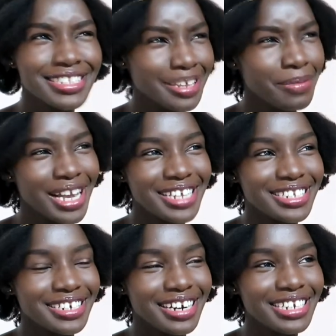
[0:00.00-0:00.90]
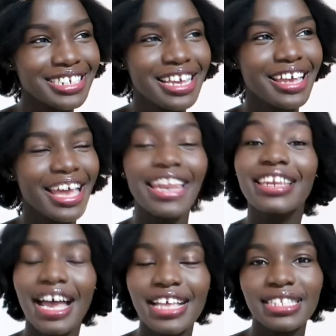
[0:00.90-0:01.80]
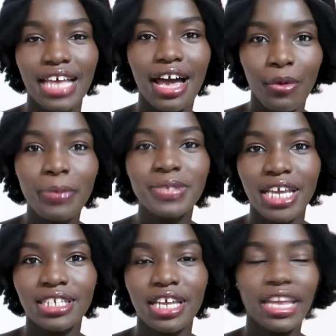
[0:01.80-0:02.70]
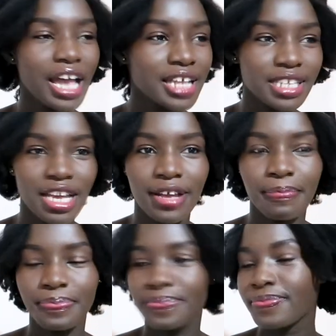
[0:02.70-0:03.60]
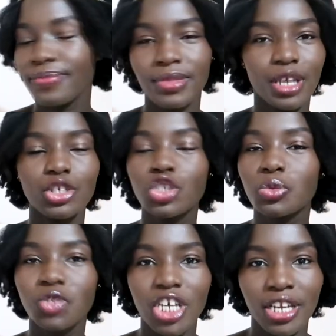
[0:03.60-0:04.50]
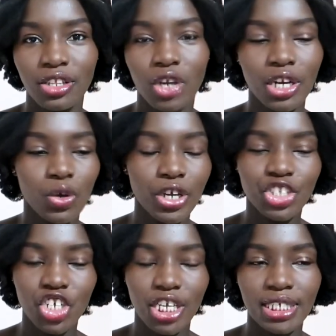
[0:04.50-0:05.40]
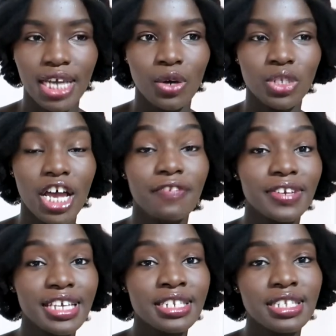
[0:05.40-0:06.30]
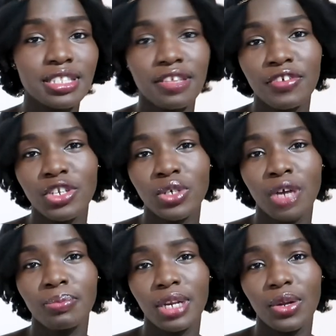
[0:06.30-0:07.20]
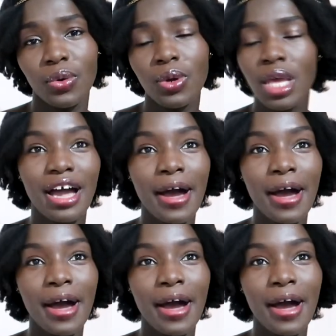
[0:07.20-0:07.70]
It's a magazine, right? And it has a website and has a YouTube channel. You can go and check it out. I've linked the video down below.